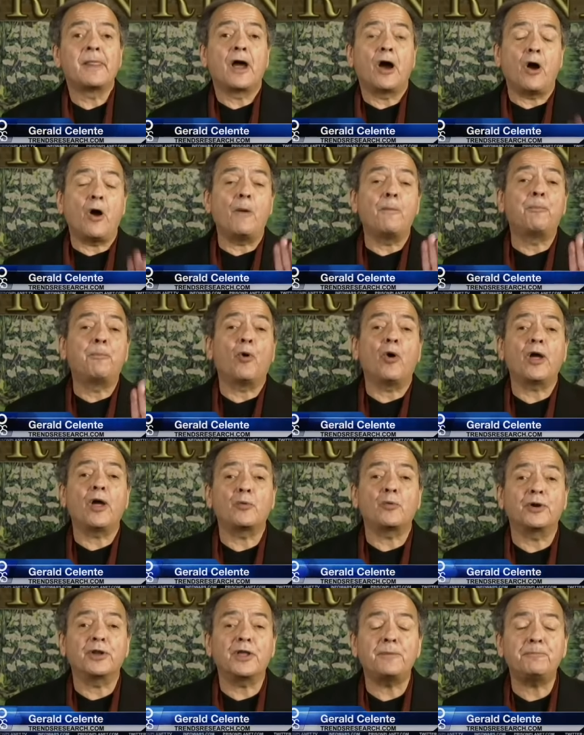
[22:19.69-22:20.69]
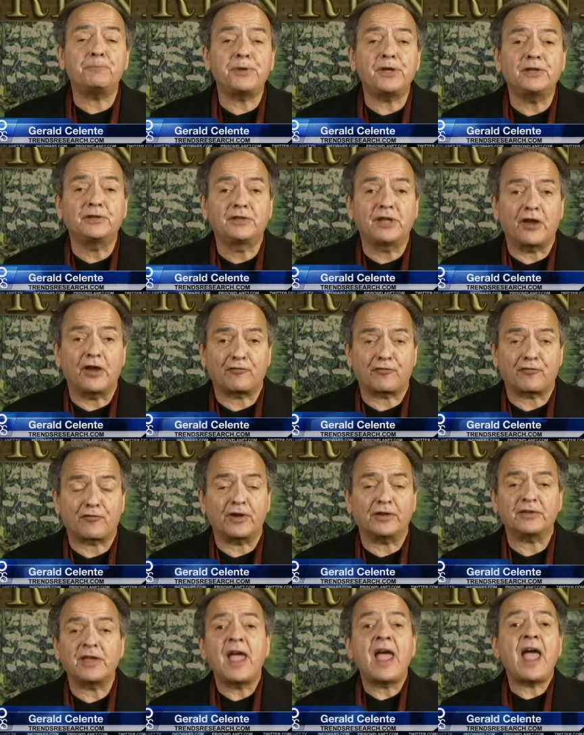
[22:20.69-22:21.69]
Oh, boy, would it be
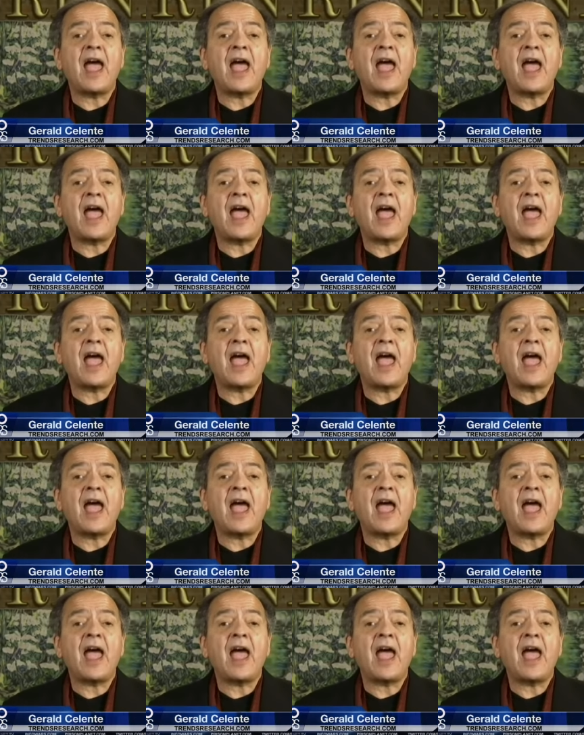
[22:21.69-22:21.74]
different.